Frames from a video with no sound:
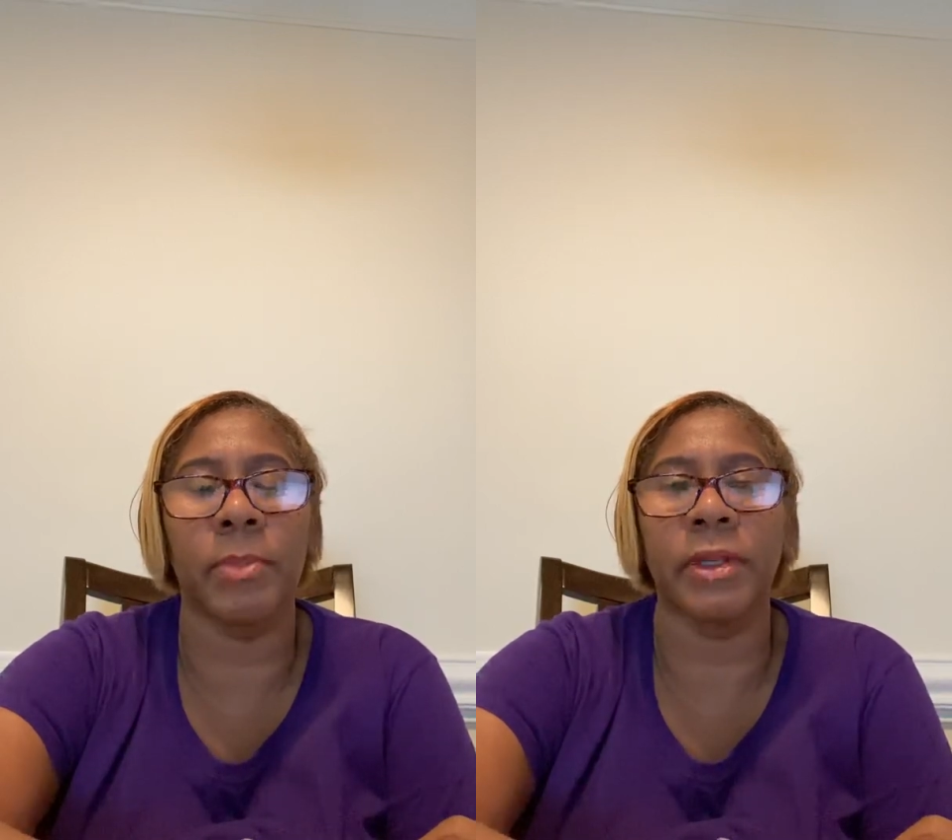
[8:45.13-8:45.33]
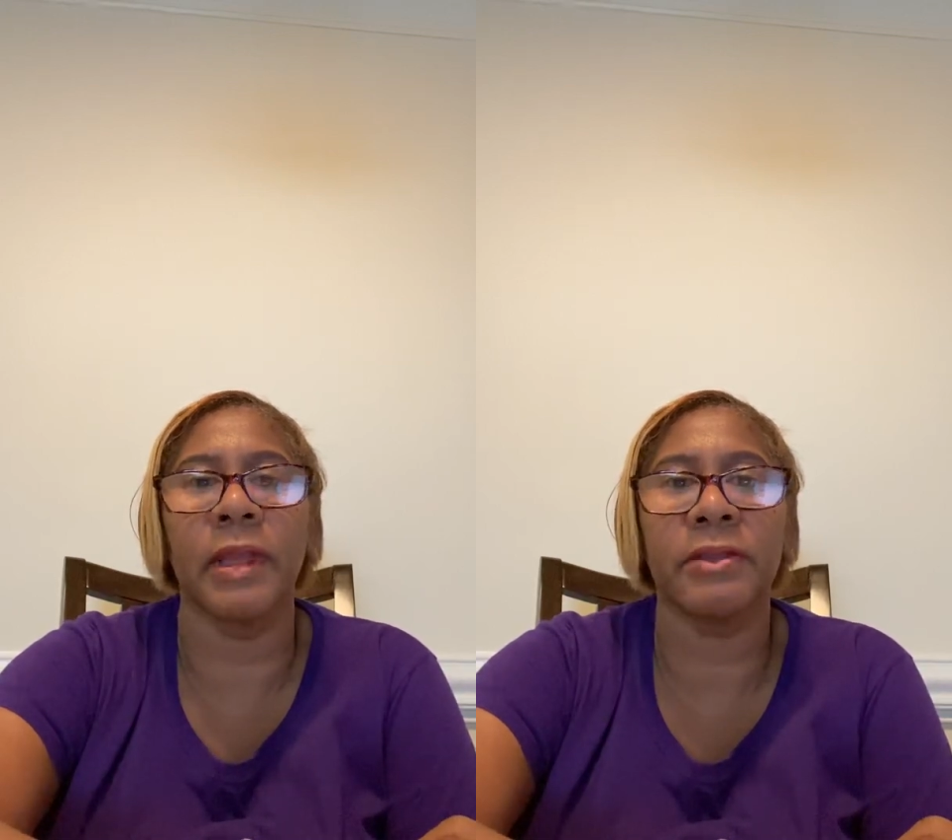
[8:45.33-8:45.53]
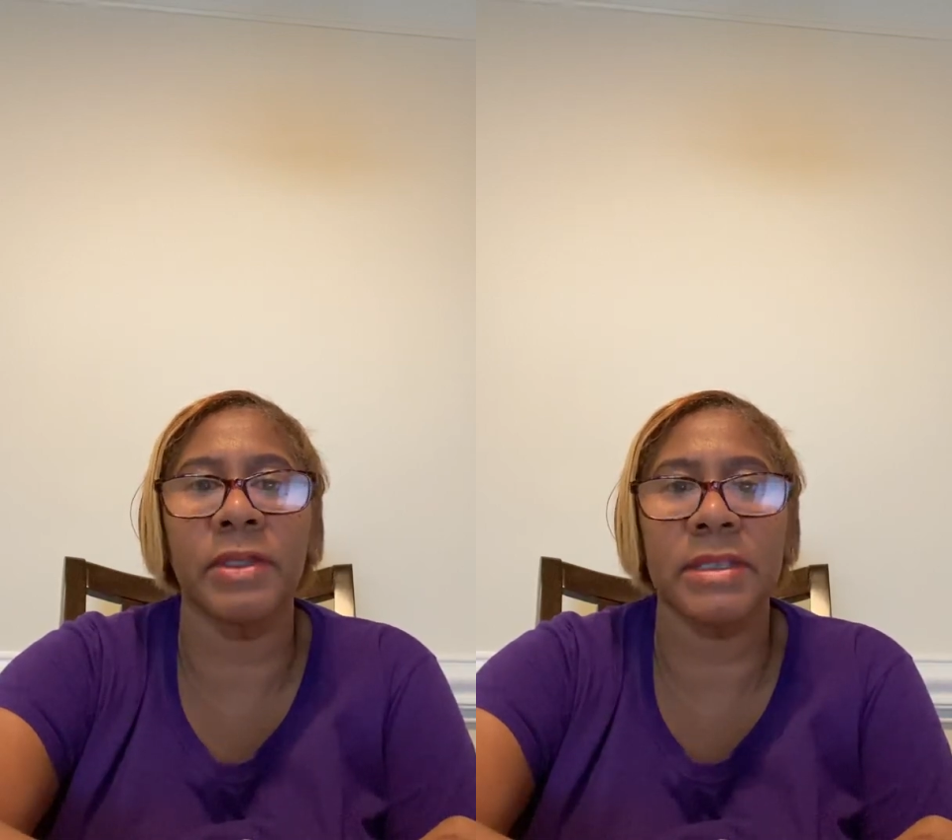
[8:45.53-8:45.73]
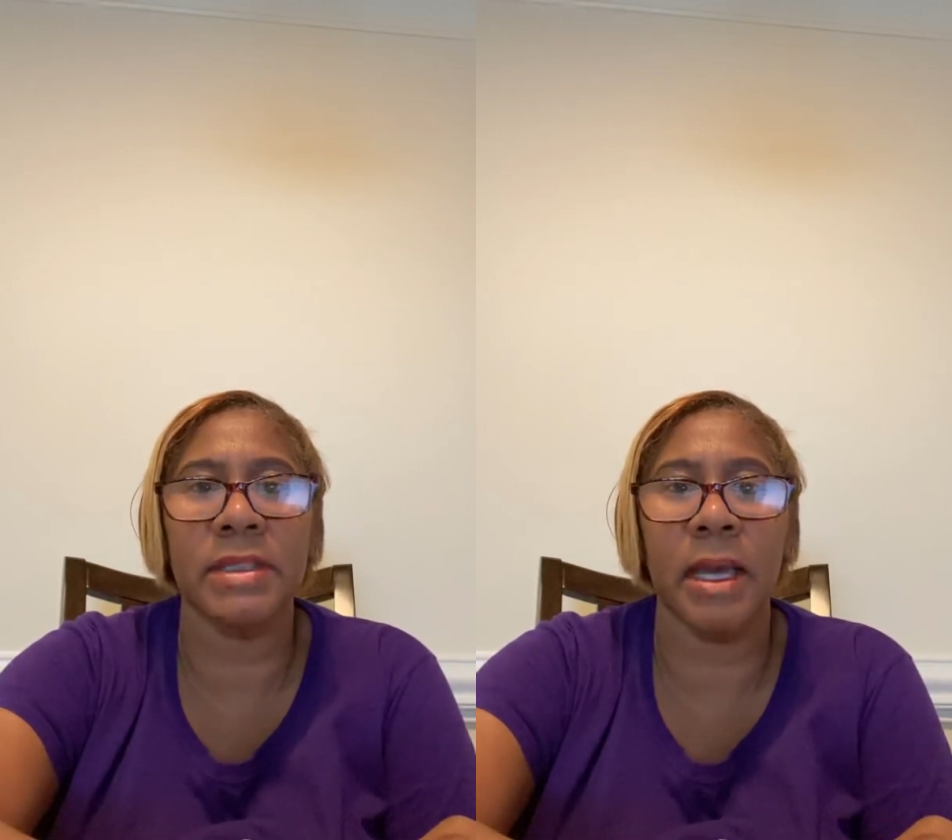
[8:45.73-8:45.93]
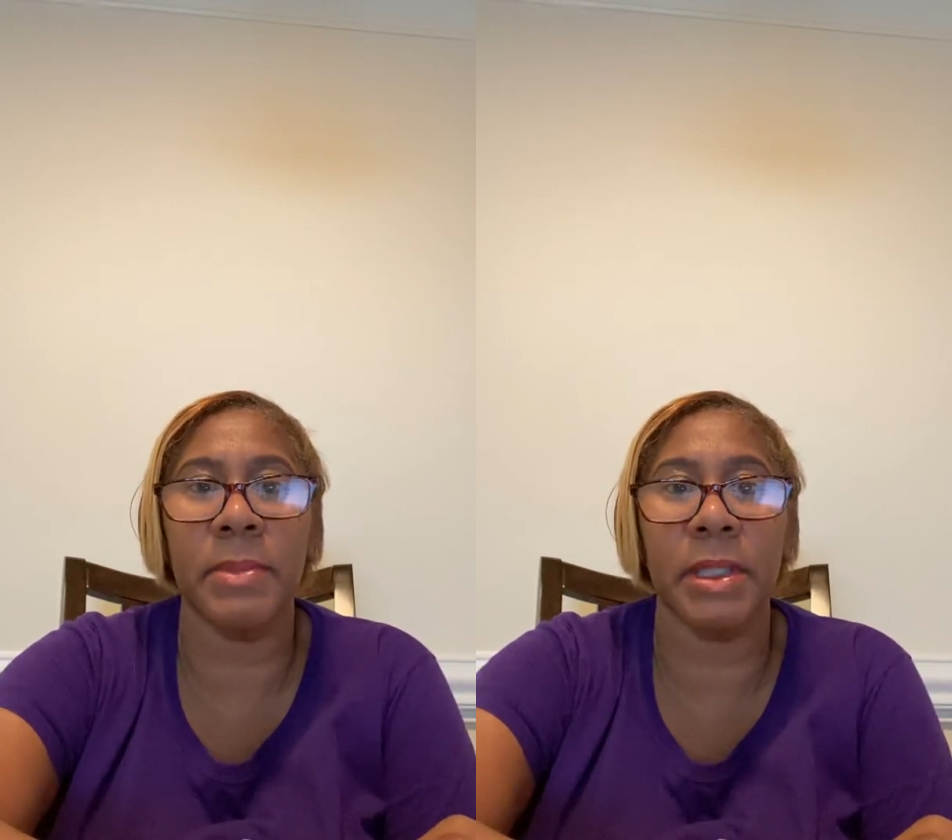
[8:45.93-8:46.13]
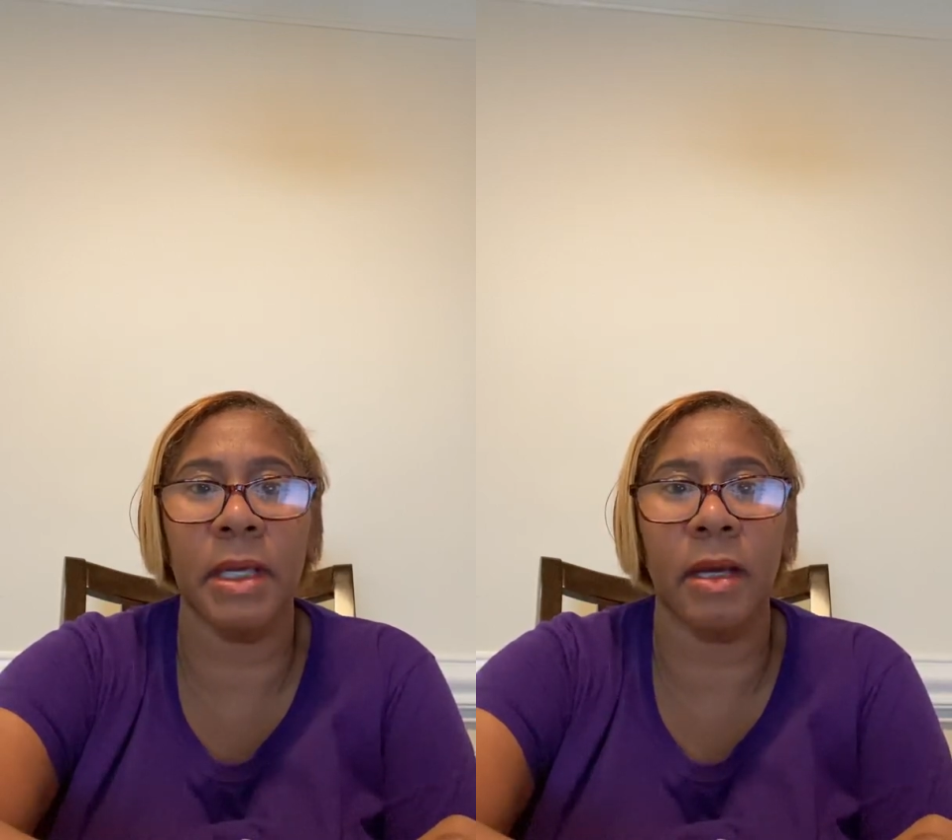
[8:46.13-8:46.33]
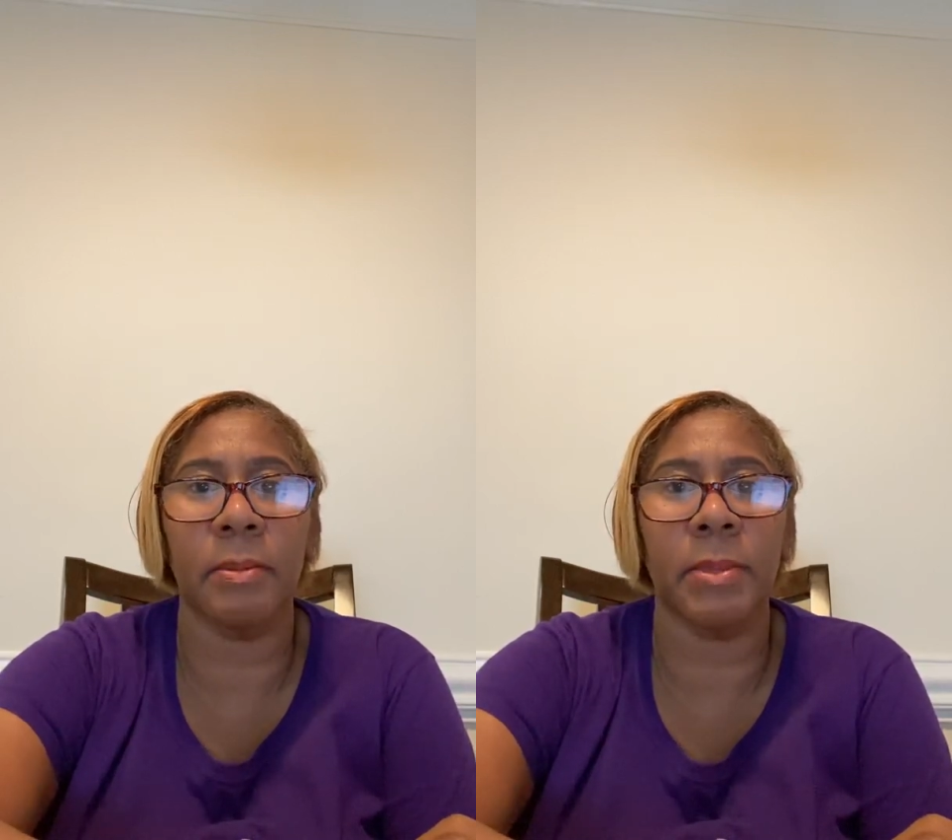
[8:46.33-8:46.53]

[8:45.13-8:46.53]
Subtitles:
but nothing's coming up